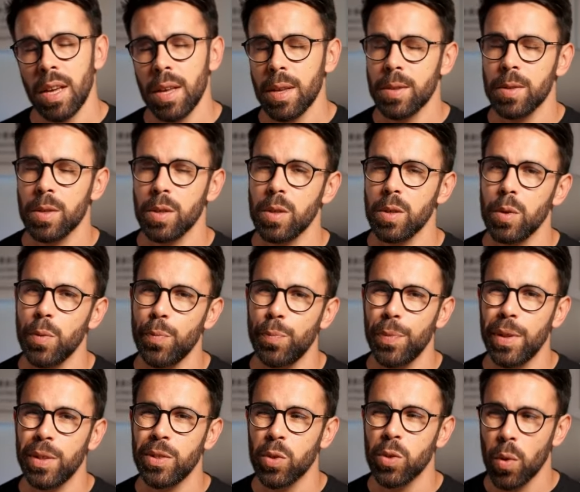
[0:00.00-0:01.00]
So
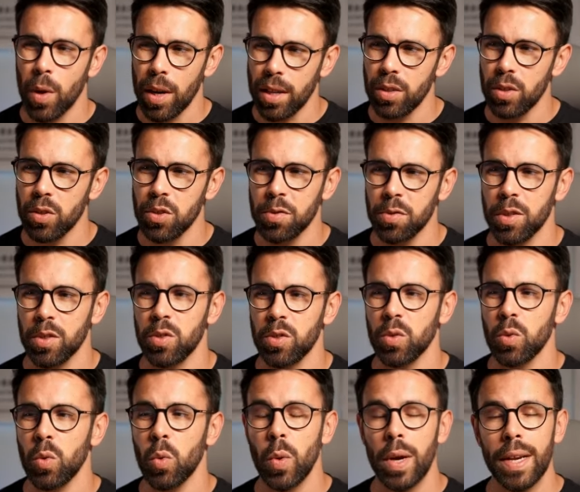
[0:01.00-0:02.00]
it's quite useful to
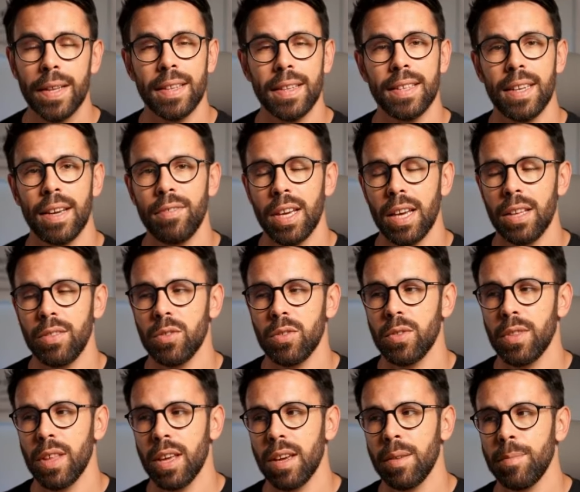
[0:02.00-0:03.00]
quickly navigate to
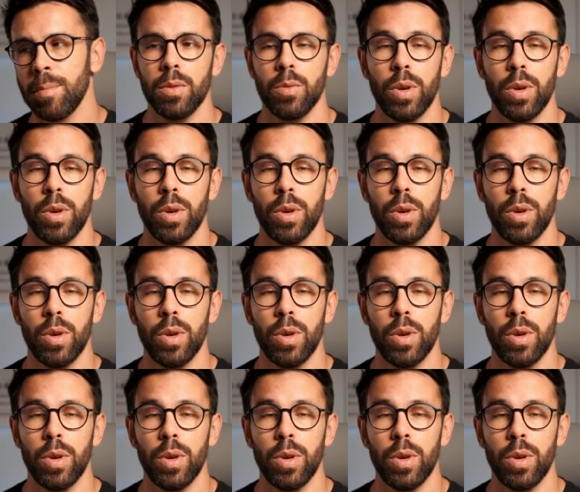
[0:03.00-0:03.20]
them